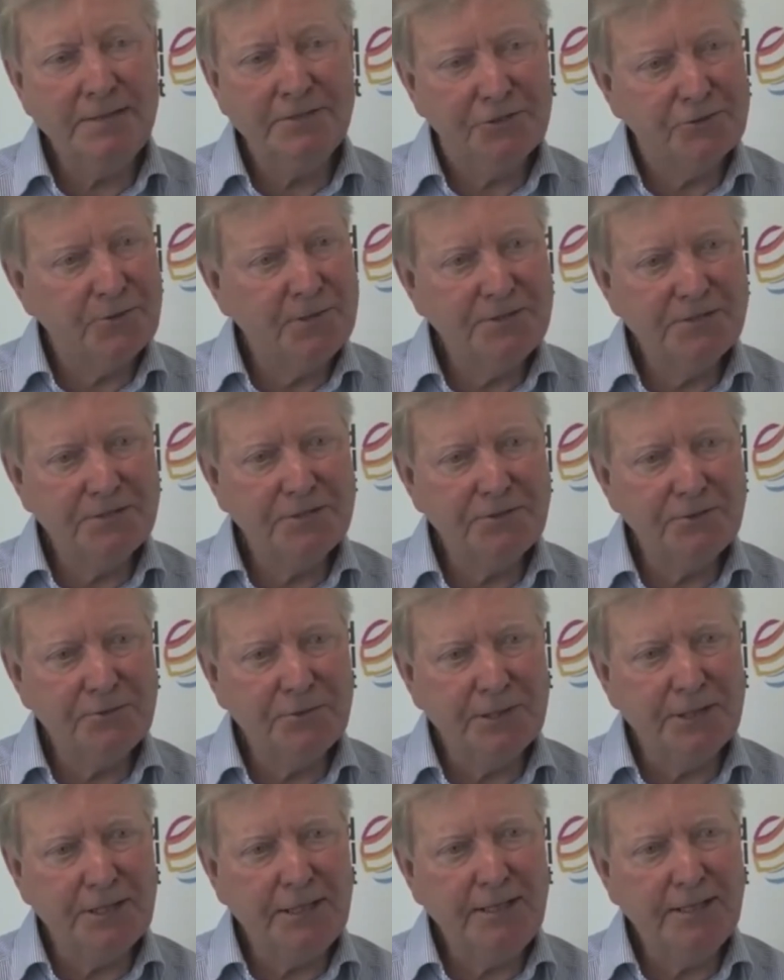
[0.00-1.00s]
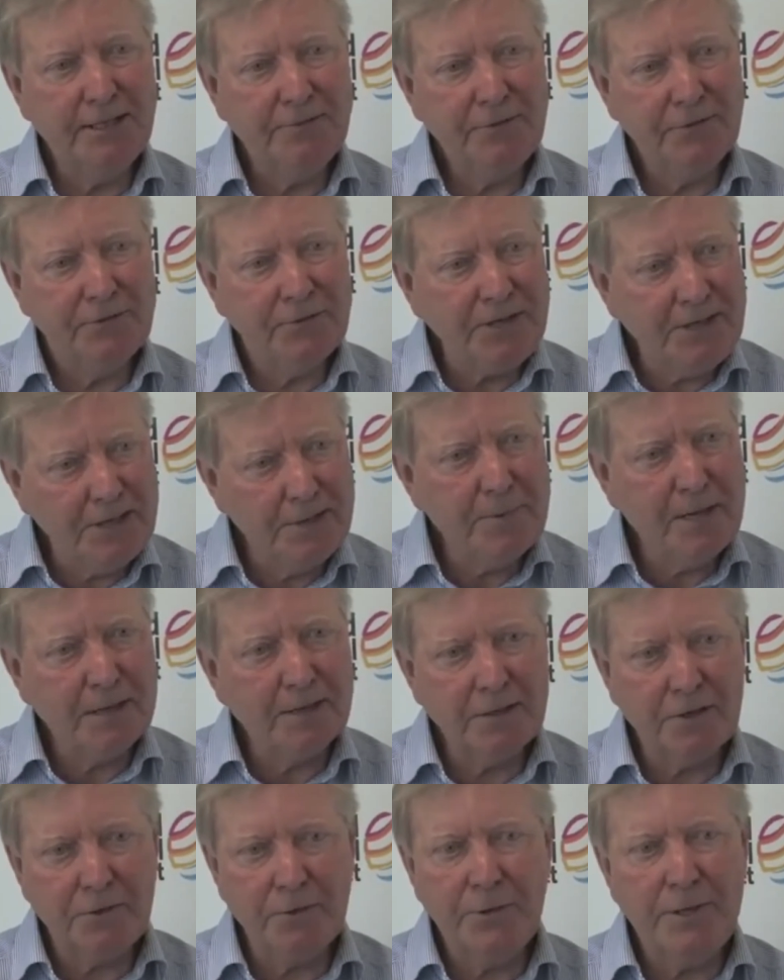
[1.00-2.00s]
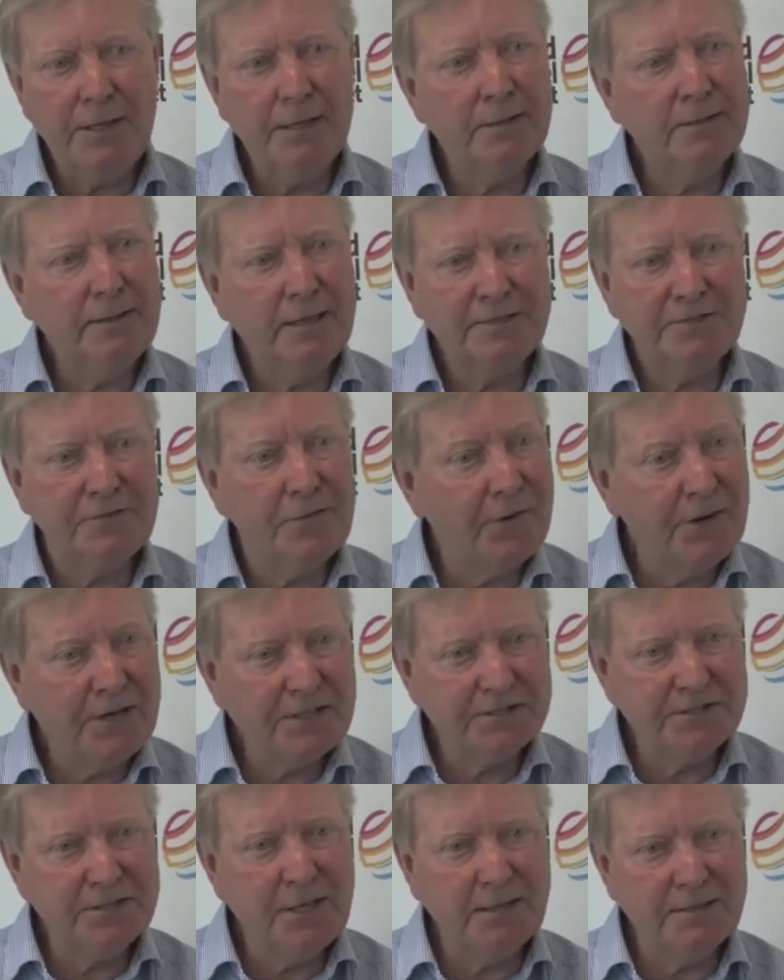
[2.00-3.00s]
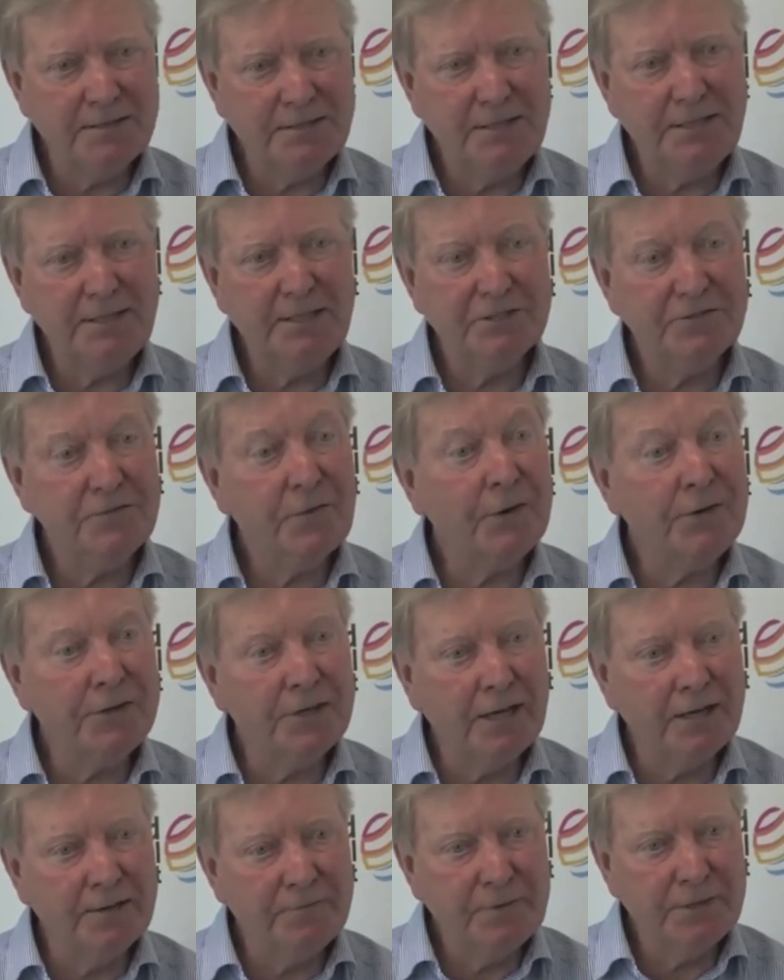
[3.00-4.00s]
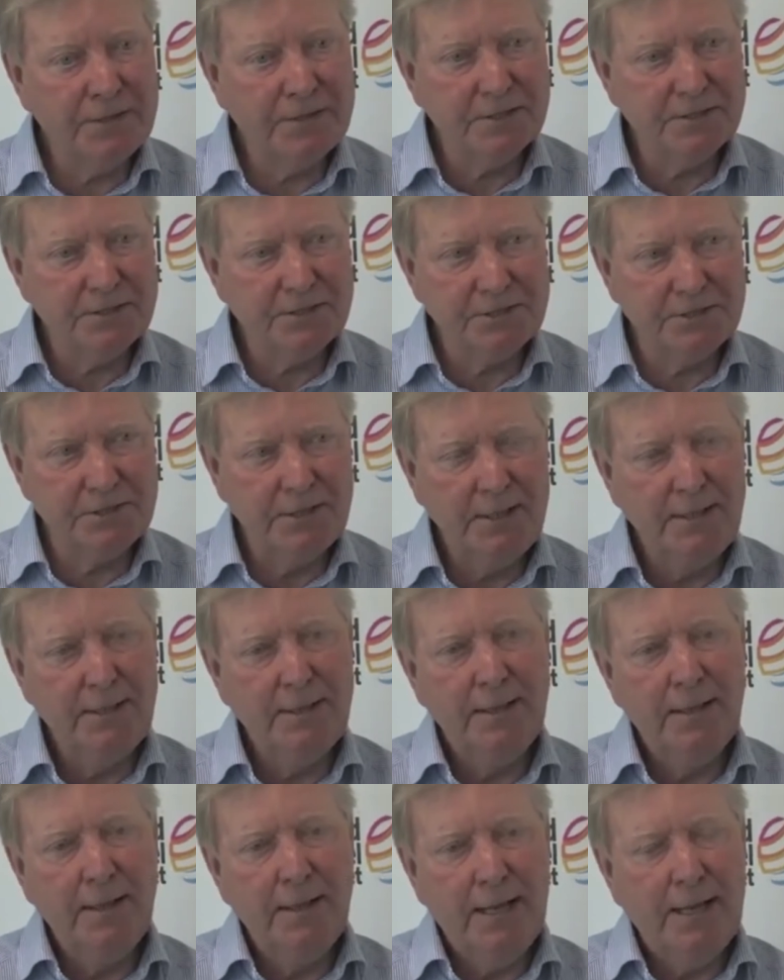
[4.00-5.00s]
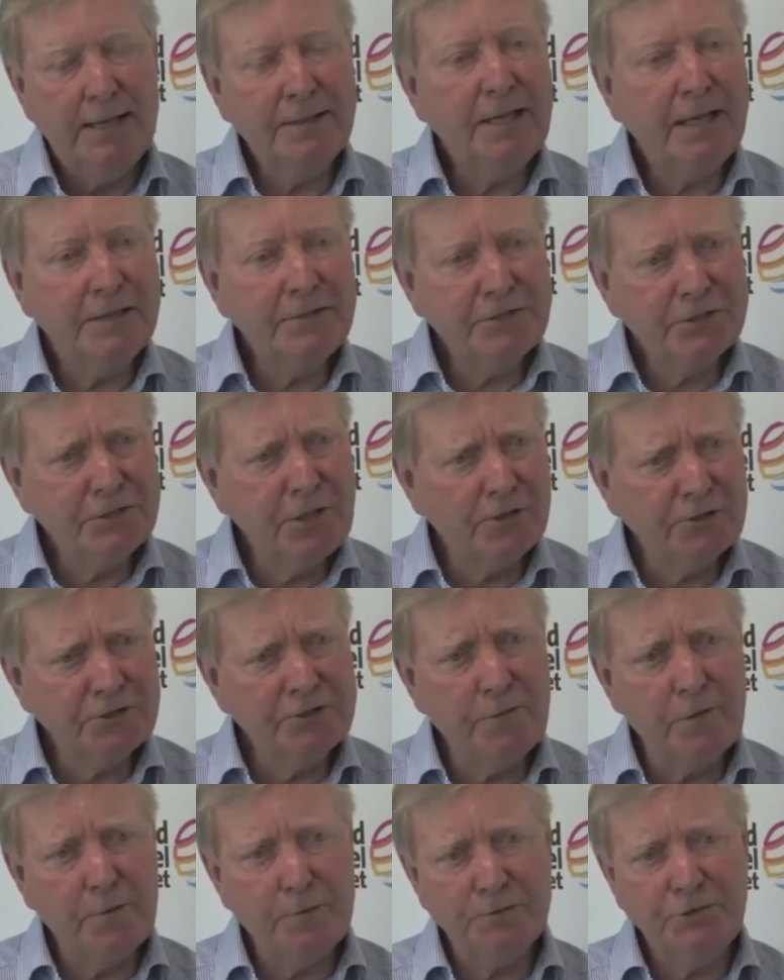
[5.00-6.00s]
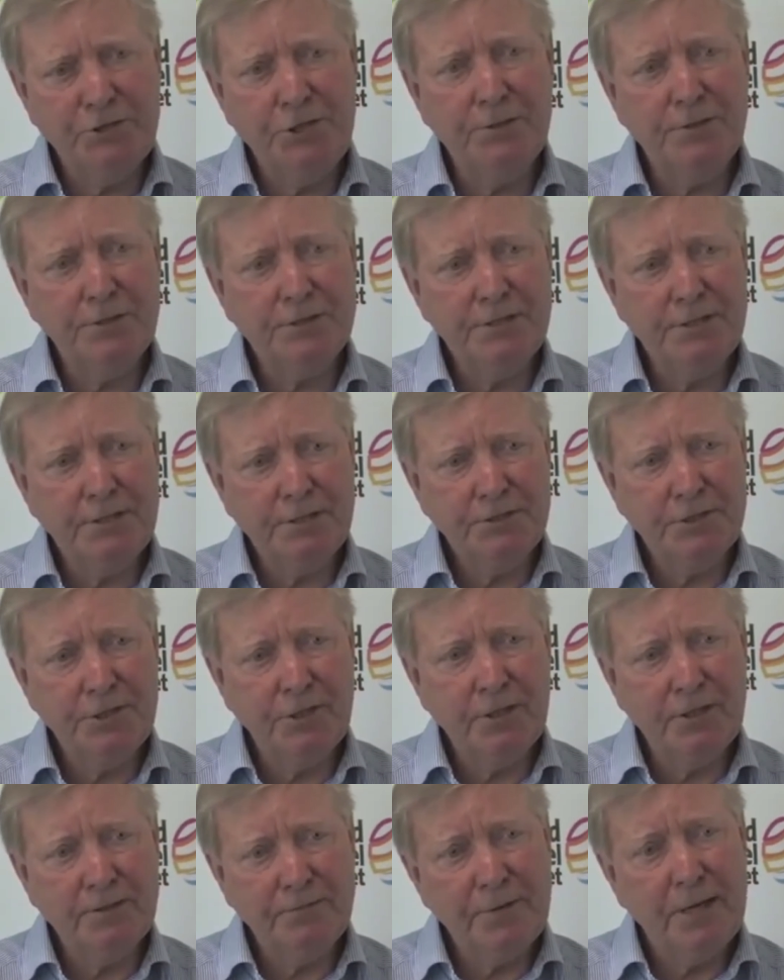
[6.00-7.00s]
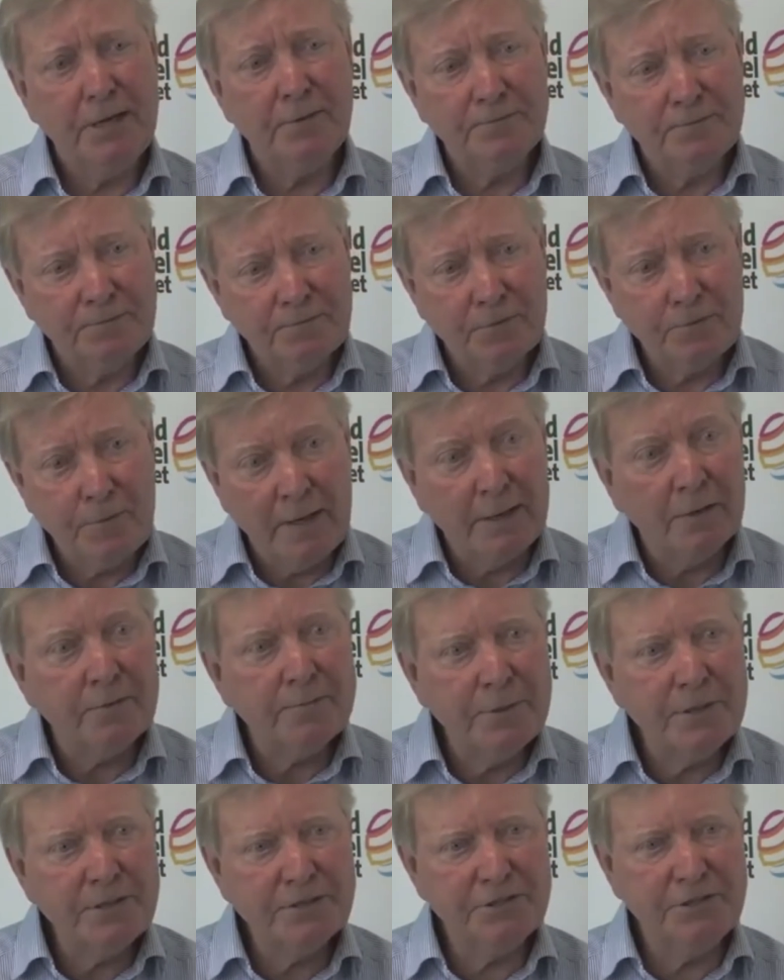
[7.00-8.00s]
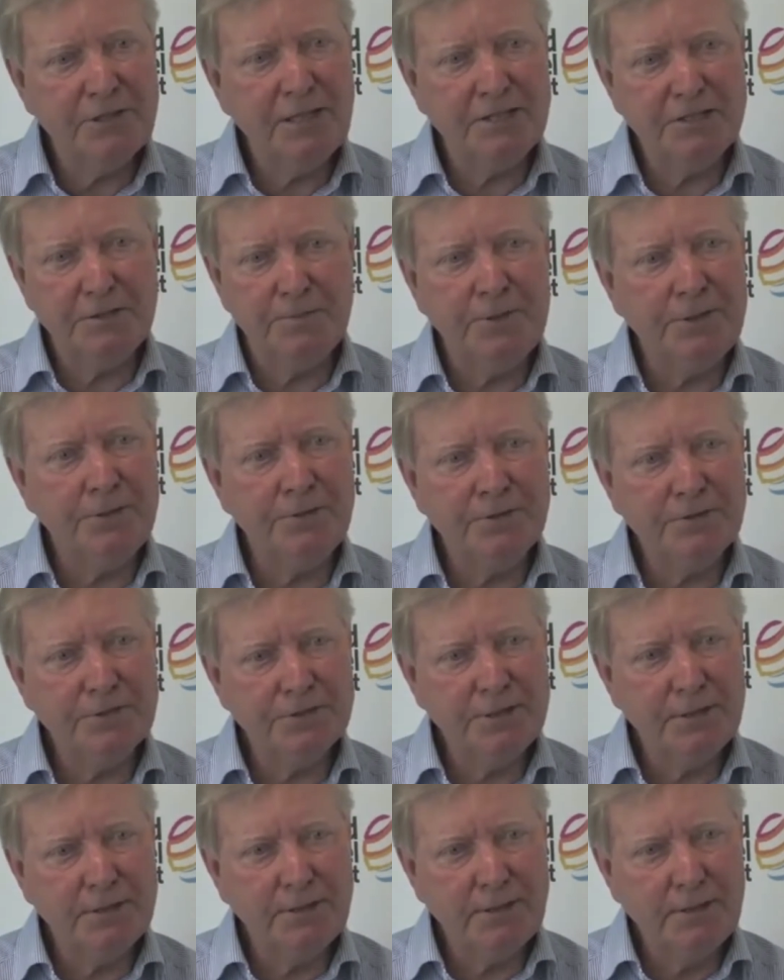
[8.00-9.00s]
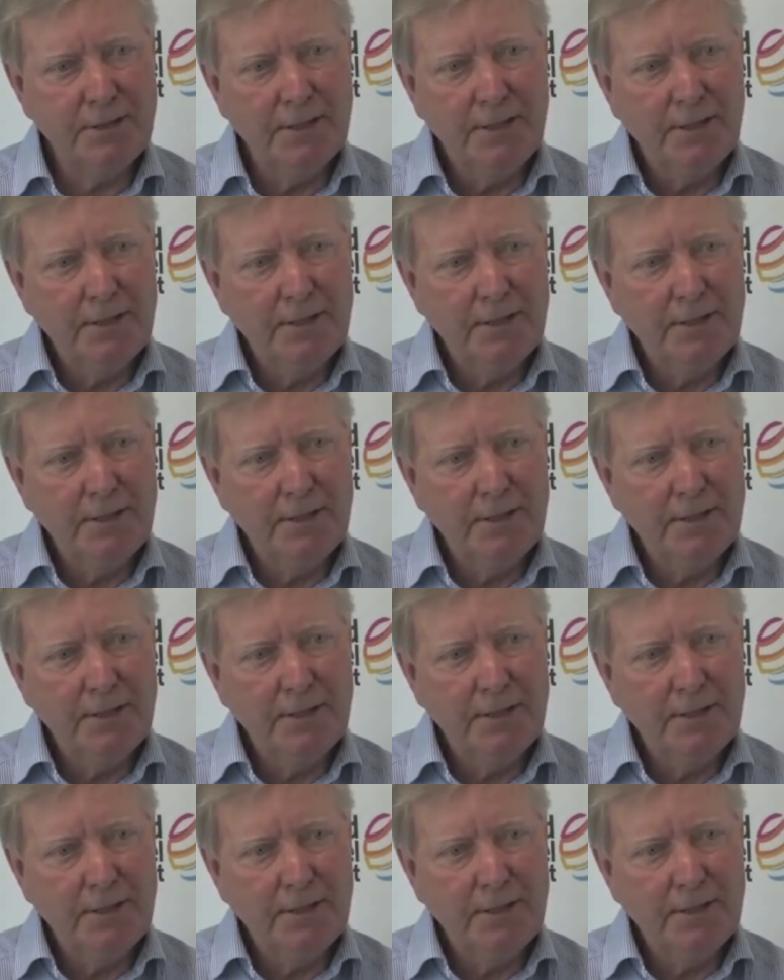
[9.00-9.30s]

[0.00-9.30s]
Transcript: enter into, really. If you're thinking about a career, it's very exciting, it's very diverse. And there's lots of opportunities. You know, I found from my own personal experience that